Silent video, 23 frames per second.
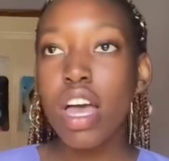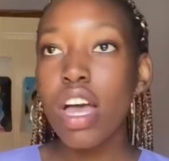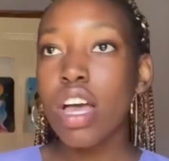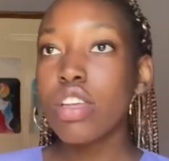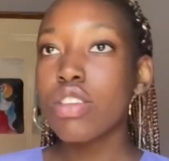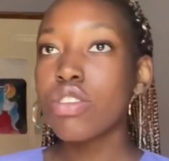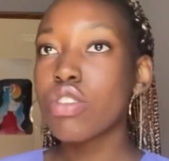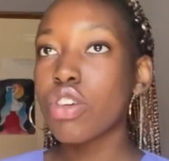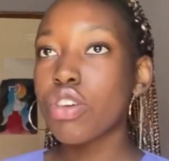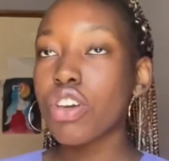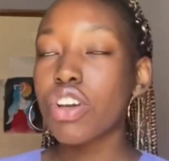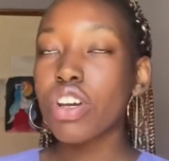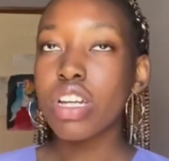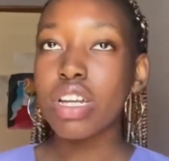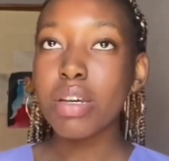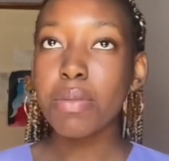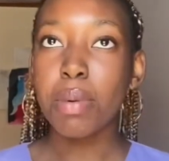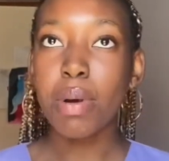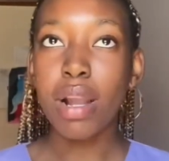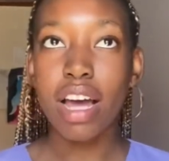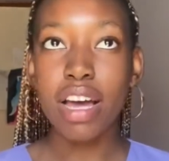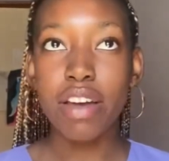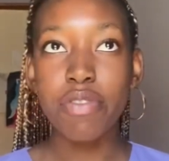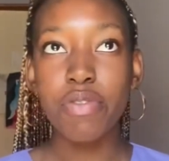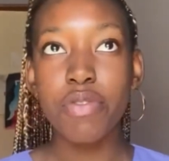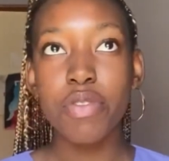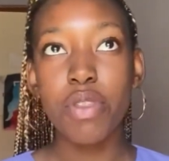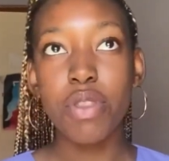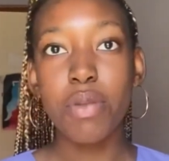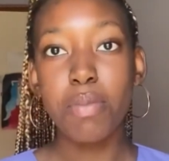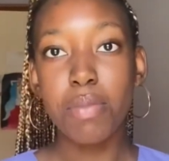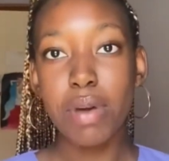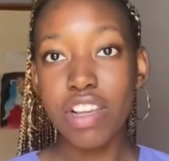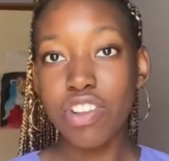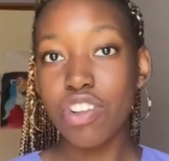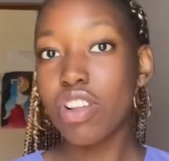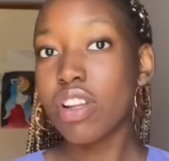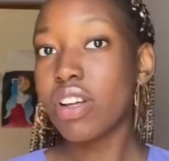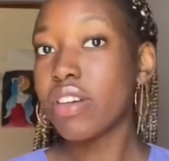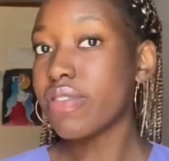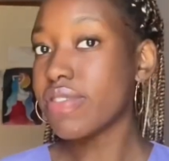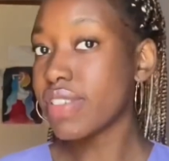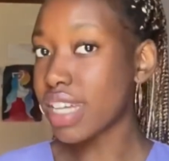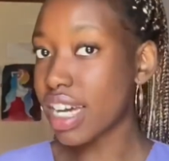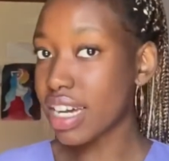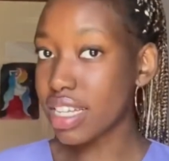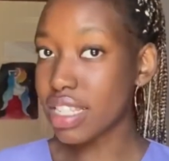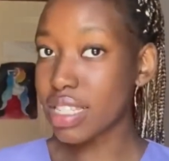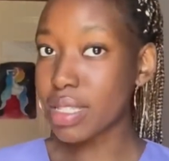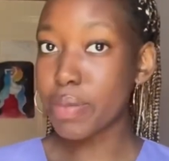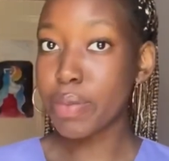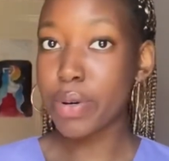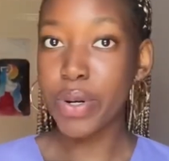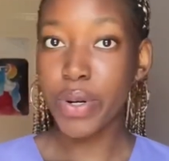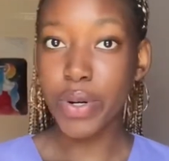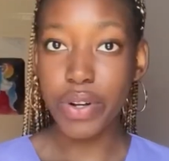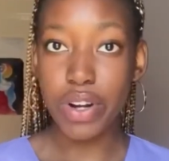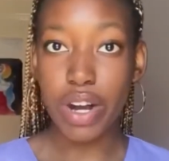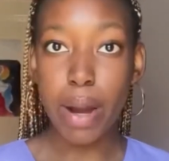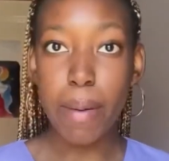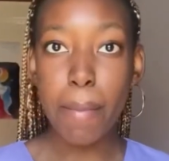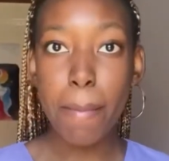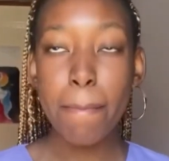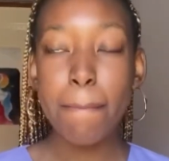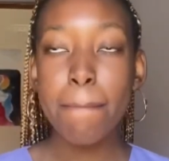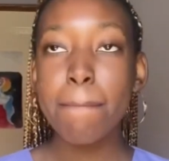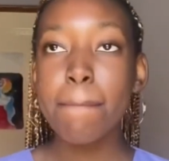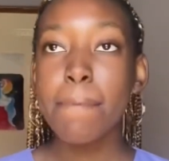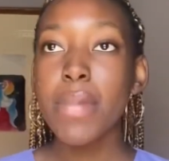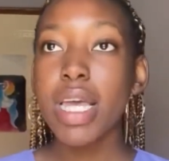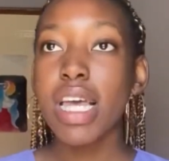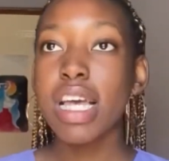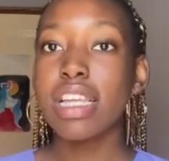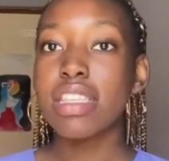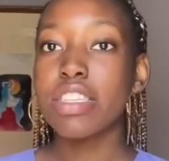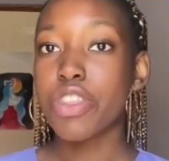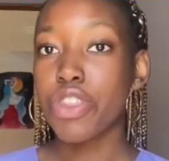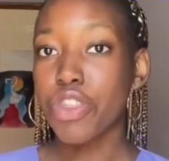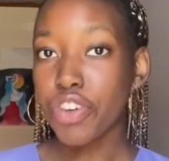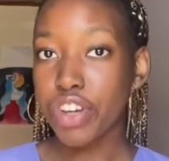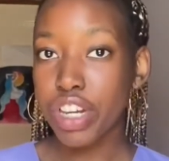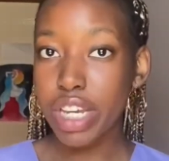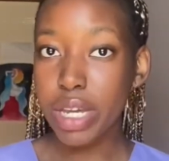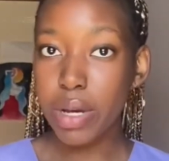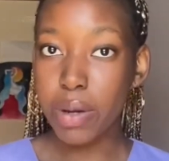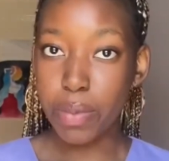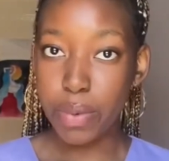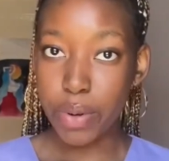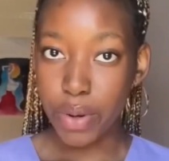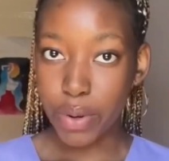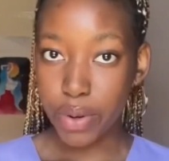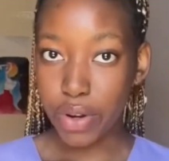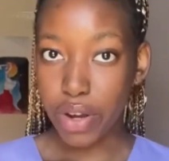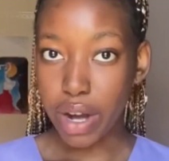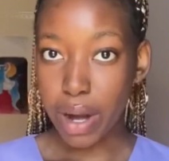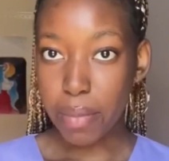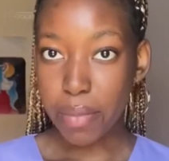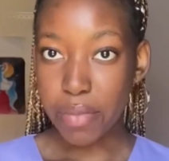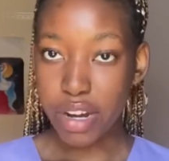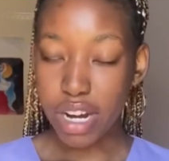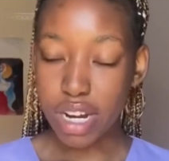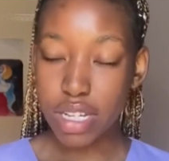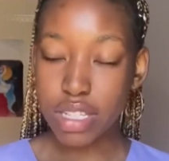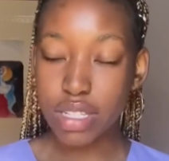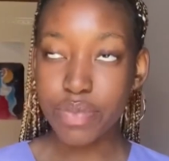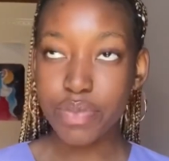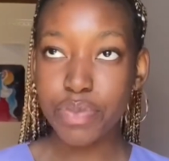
So you're gonna apply for the Bachelor of Science program. It's a 3-year program, right?